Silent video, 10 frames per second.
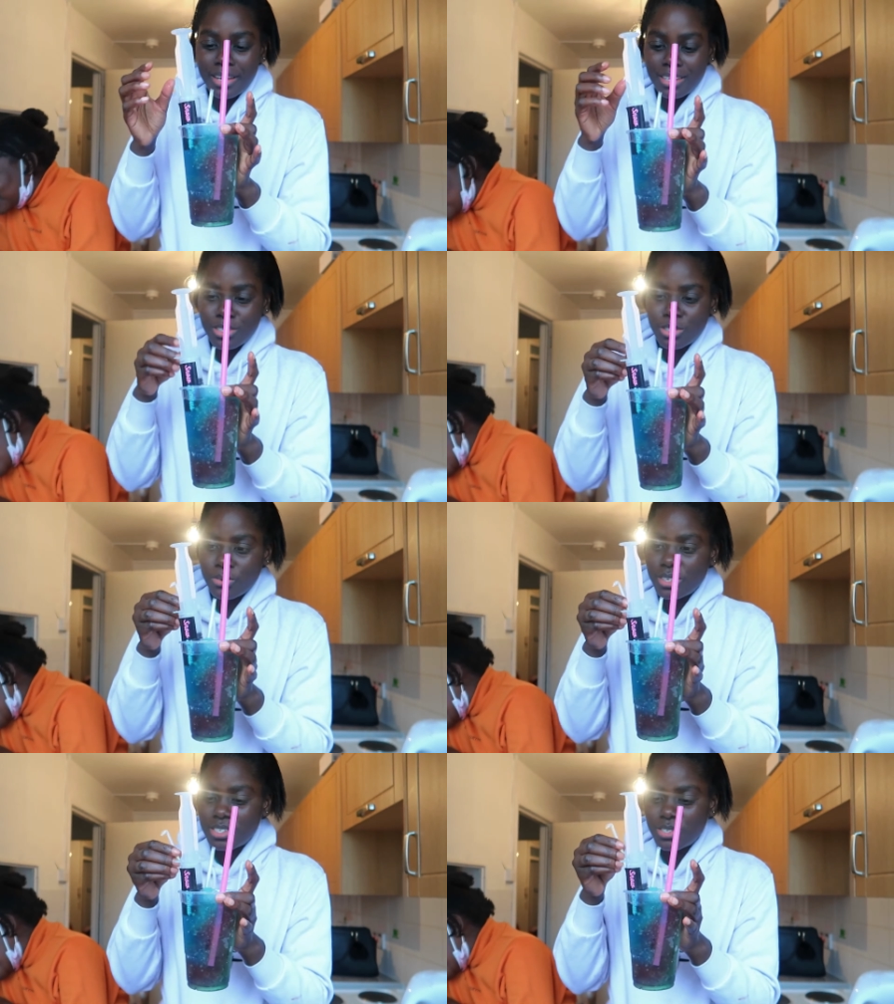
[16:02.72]
I
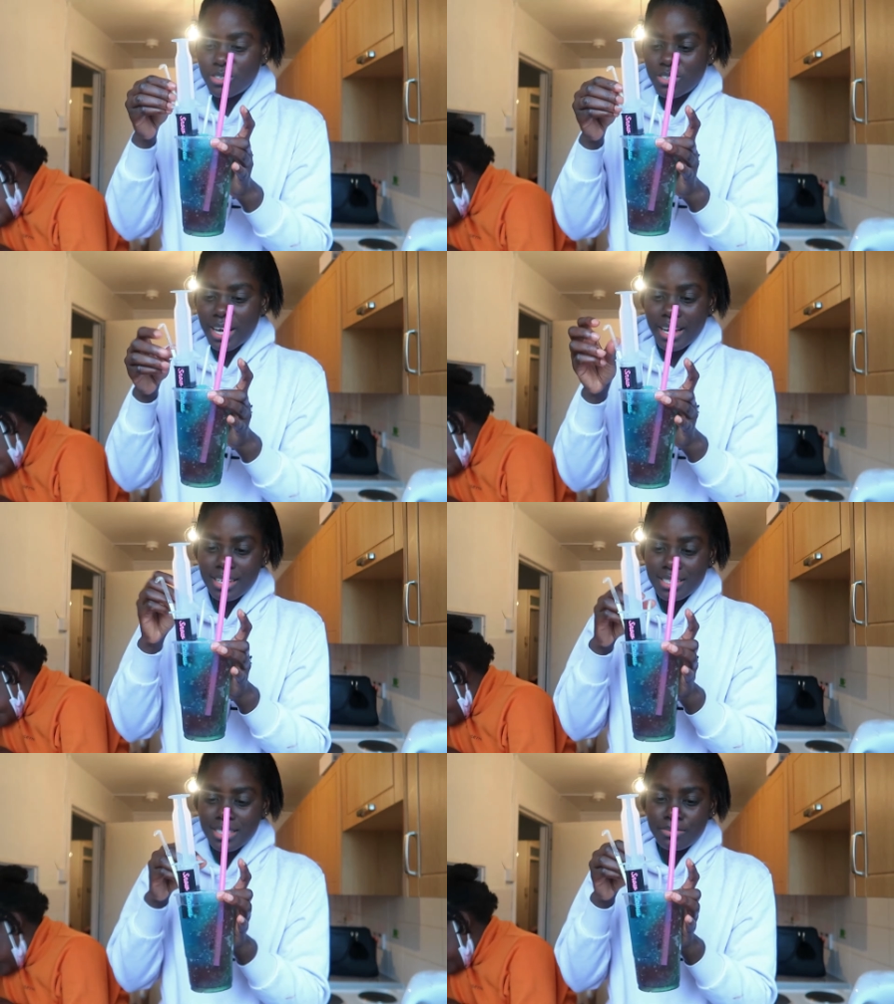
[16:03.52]
show it to you
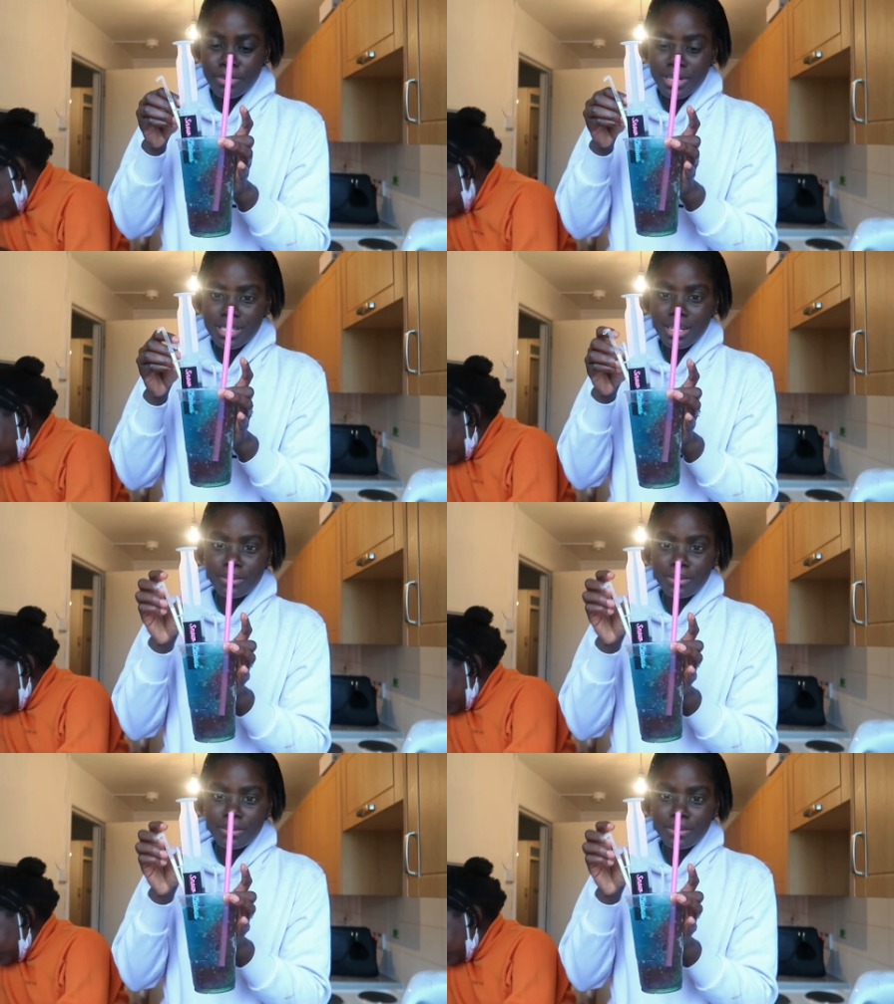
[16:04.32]
guys, but